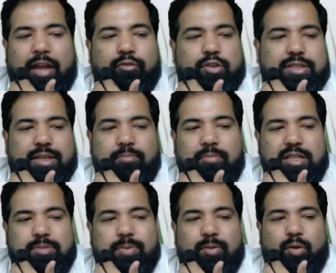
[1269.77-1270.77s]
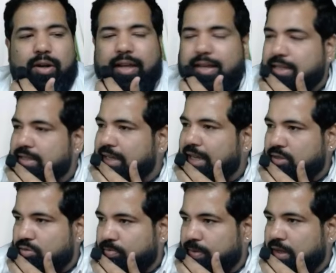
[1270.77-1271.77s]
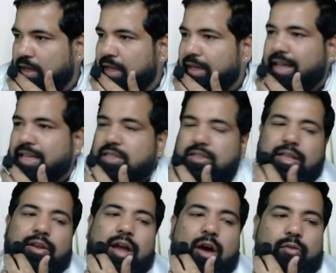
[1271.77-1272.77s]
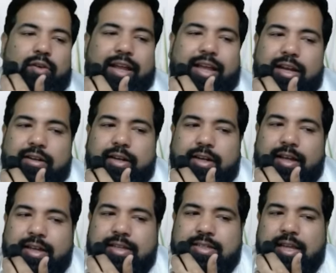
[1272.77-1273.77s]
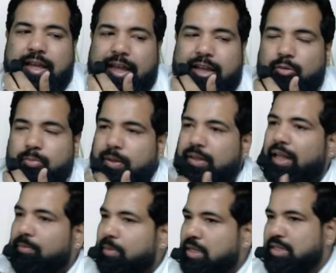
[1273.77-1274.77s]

And for some months be what, guys? SOP. Guys, then how will I calculate that? LOP, that